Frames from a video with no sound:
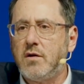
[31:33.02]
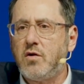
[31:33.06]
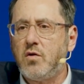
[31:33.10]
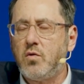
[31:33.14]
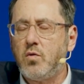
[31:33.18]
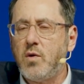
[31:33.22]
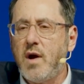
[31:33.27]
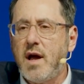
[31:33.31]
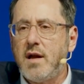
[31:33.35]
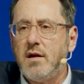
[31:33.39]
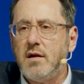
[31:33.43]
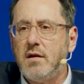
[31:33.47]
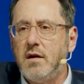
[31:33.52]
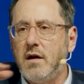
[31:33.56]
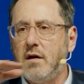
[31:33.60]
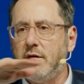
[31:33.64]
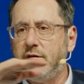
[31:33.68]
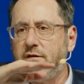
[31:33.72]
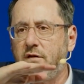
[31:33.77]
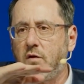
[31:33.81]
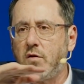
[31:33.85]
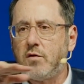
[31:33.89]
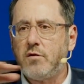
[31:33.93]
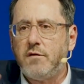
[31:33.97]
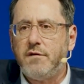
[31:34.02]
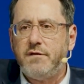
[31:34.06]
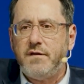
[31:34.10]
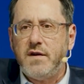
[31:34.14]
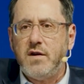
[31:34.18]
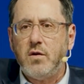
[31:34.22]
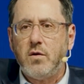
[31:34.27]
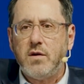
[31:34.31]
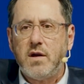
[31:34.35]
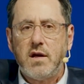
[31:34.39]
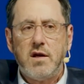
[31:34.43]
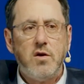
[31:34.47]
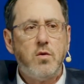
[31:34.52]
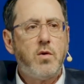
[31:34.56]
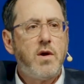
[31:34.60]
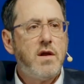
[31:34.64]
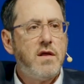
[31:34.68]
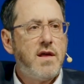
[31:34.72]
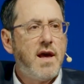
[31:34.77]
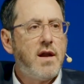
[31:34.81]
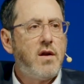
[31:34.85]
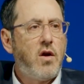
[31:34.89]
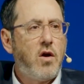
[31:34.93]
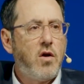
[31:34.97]
created a fertile field that you
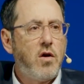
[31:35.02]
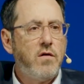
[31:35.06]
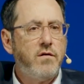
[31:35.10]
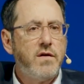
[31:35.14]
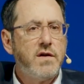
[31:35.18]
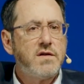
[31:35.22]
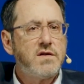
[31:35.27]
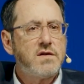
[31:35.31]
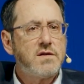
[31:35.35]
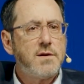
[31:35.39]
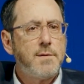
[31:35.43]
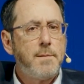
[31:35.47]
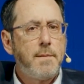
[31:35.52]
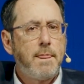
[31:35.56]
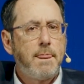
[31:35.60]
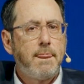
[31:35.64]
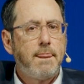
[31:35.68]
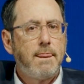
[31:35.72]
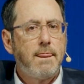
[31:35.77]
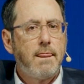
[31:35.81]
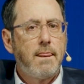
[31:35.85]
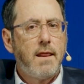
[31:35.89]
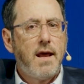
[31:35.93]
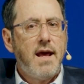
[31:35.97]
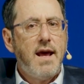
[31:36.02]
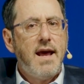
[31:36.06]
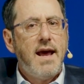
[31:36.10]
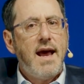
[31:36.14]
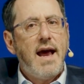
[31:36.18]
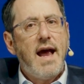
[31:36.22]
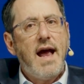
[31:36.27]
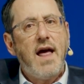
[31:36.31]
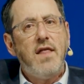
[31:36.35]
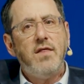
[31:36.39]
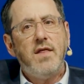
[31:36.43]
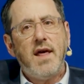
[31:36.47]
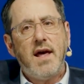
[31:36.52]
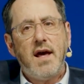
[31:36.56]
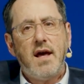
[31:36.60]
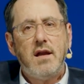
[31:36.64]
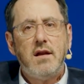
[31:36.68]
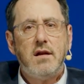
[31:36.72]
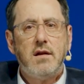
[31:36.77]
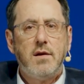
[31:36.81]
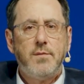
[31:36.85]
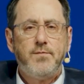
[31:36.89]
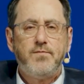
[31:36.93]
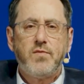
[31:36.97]
could then harvest. And
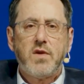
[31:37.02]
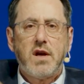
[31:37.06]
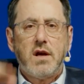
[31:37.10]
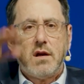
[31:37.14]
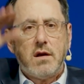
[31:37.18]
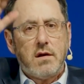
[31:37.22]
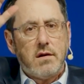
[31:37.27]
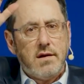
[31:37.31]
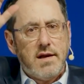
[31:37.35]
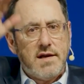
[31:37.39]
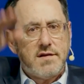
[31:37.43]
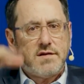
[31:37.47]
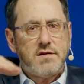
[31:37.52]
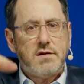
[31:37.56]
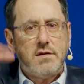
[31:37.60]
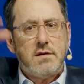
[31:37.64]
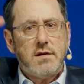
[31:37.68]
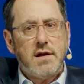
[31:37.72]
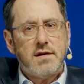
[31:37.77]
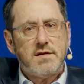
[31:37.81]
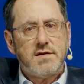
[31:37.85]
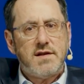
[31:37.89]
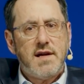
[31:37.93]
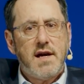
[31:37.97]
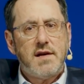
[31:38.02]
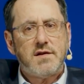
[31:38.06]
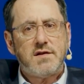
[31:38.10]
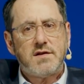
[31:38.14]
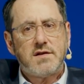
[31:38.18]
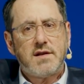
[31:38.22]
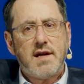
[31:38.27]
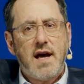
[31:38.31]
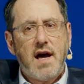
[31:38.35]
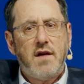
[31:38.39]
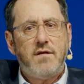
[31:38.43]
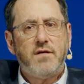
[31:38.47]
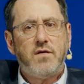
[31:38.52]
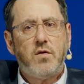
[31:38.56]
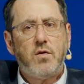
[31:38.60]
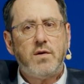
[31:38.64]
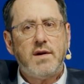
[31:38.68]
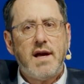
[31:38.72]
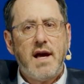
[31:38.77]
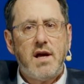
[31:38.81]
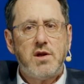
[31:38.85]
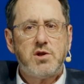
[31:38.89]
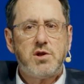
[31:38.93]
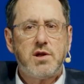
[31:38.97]
then listen, assess,
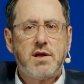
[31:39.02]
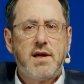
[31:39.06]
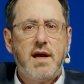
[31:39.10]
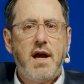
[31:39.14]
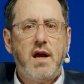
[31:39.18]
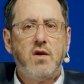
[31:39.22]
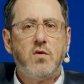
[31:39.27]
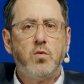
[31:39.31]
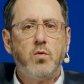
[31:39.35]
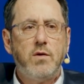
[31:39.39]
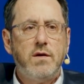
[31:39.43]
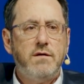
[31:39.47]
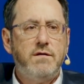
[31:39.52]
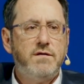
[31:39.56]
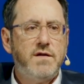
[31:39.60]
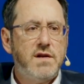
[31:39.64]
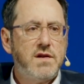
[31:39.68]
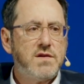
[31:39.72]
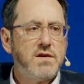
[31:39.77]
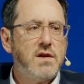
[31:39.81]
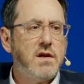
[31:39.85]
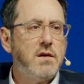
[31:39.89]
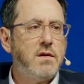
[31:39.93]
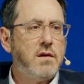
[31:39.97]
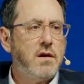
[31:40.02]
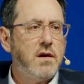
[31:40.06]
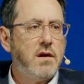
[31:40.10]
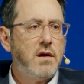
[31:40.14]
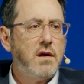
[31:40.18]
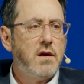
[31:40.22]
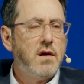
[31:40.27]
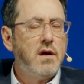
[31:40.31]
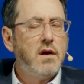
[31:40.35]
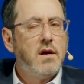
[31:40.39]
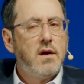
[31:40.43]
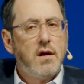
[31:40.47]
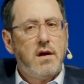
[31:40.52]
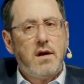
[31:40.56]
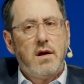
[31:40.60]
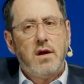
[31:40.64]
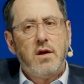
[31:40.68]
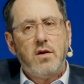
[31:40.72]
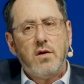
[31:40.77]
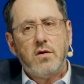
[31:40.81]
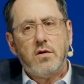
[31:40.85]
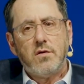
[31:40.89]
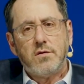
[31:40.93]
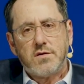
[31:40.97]
scaffold, educate, revisit.
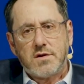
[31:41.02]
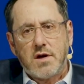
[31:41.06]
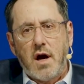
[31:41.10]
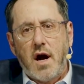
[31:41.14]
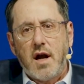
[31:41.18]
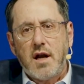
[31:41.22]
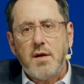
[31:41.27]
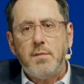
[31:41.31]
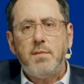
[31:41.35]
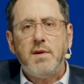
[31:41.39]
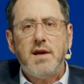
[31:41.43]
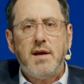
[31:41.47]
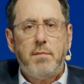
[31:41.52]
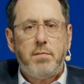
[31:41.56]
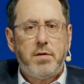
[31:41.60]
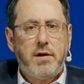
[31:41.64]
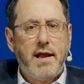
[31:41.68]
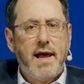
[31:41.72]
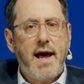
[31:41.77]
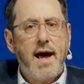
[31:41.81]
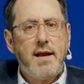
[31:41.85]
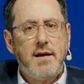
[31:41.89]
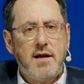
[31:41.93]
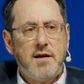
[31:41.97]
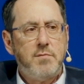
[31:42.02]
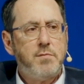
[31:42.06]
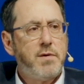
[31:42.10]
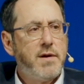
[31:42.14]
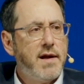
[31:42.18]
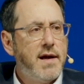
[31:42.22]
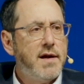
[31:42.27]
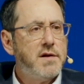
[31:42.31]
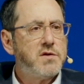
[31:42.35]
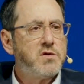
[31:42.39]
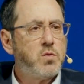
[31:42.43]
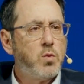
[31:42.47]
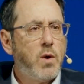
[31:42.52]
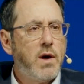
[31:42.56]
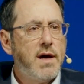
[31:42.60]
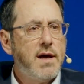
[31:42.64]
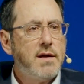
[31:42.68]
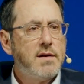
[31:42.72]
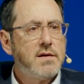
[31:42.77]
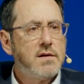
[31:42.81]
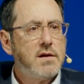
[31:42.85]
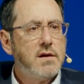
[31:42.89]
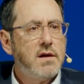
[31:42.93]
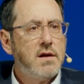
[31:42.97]
There's got to be a plan in place,
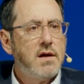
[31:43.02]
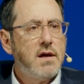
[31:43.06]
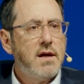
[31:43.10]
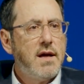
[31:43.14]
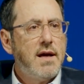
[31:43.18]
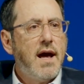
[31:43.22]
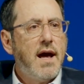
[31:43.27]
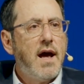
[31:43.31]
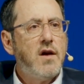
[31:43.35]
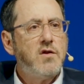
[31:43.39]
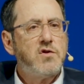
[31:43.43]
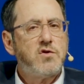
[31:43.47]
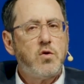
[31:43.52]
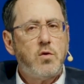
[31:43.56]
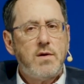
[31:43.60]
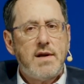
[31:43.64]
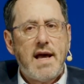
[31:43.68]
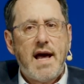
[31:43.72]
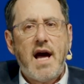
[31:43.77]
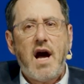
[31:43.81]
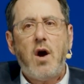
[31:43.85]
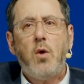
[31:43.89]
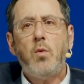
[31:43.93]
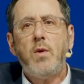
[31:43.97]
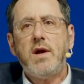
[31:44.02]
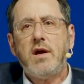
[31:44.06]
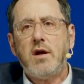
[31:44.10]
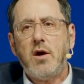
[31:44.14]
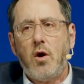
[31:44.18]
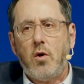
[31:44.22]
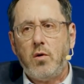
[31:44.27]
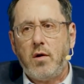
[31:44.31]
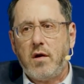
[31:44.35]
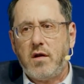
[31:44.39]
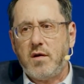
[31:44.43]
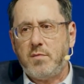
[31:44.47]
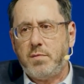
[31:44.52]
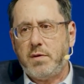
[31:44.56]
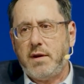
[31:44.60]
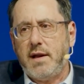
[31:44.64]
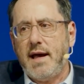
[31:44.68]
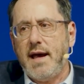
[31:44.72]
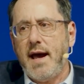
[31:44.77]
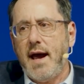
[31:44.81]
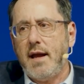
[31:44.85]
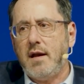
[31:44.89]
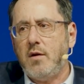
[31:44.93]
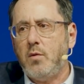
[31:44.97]
right? And so now we go to the
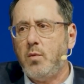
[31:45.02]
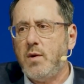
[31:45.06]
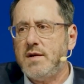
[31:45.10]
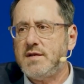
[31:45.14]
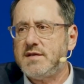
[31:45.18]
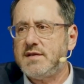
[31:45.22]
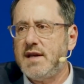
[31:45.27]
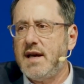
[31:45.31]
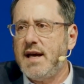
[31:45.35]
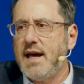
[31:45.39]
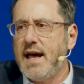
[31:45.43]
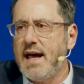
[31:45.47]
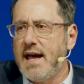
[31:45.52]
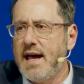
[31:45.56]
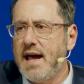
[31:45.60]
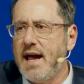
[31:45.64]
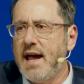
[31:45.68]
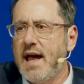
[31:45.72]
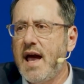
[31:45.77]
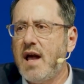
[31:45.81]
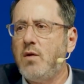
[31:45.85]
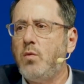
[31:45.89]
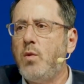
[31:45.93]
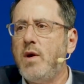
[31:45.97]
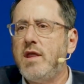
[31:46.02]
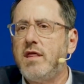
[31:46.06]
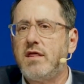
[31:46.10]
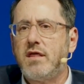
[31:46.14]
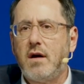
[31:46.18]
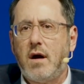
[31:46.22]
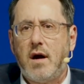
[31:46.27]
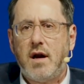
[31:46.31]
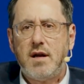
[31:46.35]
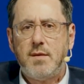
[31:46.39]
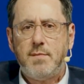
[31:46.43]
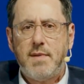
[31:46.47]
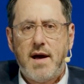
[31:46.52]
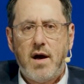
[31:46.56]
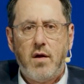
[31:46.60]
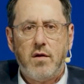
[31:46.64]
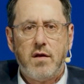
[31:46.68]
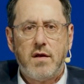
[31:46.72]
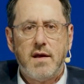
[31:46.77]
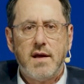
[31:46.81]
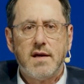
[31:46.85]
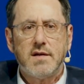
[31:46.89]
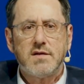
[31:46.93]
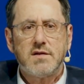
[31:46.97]
plan and we say, hey, had we thought
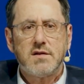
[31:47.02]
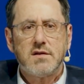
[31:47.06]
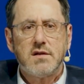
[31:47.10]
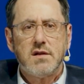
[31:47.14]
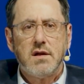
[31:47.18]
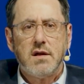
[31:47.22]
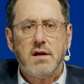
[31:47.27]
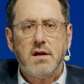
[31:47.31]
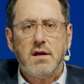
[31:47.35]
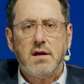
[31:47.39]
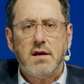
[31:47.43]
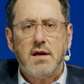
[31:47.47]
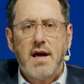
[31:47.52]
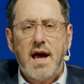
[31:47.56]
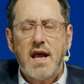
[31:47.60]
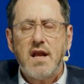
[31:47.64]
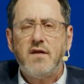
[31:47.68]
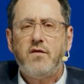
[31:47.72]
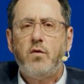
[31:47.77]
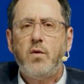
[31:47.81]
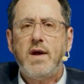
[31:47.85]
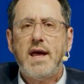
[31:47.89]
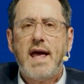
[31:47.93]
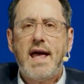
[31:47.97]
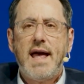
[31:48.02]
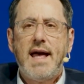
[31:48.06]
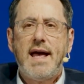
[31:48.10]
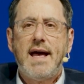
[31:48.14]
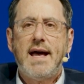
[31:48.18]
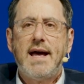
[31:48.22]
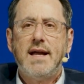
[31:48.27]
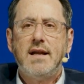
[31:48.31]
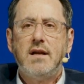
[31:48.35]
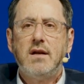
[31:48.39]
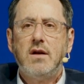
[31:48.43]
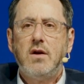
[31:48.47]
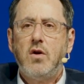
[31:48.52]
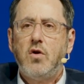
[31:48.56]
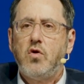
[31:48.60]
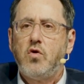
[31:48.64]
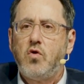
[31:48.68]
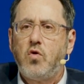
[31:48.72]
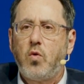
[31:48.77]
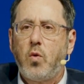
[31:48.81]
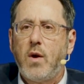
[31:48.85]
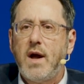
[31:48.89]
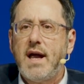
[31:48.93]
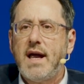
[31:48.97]
about this? And if we had,
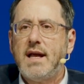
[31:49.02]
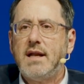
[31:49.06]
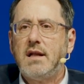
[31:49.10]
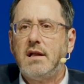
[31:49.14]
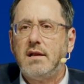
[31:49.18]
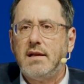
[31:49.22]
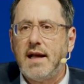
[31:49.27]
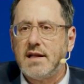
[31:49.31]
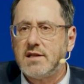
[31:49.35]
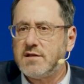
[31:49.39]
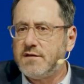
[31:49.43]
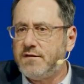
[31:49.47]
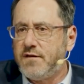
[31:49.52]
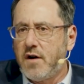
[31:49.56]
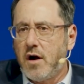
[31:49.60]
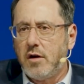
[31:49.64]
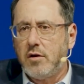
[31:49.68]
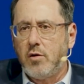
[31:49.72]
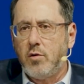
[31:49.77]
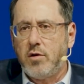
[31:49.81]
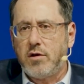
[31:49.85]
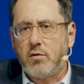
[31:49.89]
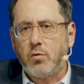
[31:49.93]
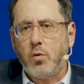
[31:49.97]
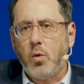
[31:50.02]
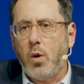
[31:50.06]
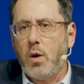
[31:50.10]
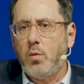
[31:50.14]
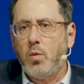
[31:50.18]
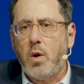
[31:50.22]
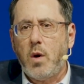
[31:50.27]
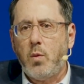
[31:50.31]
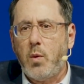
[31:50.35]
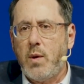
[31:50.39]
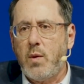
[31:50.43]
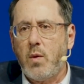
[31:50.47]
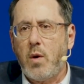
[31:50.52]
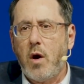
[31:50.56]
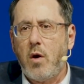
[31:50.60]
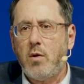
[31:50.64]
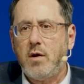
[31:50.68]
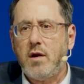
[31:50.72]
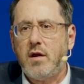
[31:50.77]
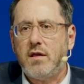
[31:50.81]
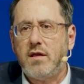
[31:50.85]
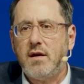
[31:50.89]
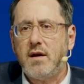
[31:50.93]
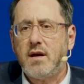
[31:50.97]
great, let's follow through on what we were
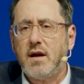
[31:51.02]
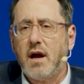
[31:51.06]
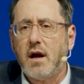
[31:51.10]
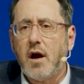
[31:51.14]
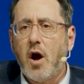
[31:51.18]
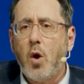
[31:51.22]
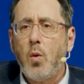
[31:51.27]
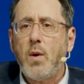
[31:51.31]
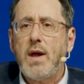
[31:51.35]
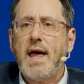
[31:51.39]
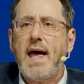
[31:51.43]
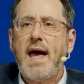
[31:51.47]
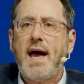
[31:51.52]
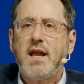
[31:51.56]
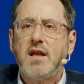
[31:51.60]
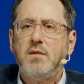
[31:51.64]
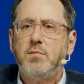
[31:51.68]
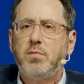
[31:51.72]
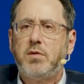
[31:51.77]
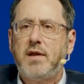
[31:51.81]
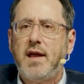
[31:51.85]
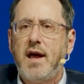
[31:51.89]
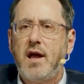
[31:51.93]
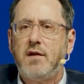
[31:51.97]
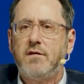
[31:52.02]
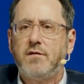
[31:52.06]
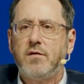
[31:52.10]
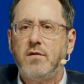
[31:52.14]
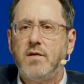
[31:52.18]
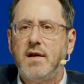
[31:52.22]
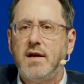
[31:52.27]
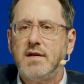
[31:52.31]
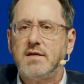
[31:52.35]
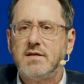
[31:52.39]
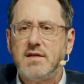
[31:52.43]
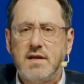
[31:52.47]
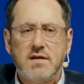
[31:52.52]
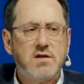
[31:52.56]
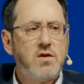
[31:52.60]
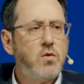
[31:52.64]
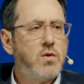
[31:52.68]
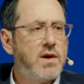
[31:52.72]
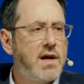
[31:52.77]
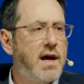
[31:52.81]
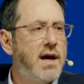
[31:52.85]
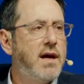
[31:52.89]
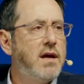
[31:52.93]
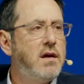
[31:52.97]
already thinking. Oh, we hadn't planned for this. That's
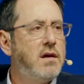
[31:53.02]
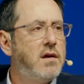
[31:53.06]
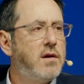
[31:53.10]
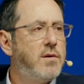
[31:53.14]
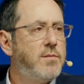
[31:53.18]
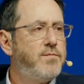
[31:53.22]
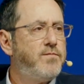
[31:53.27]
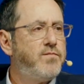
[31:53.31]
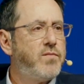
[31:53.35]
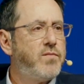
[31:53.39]
okay.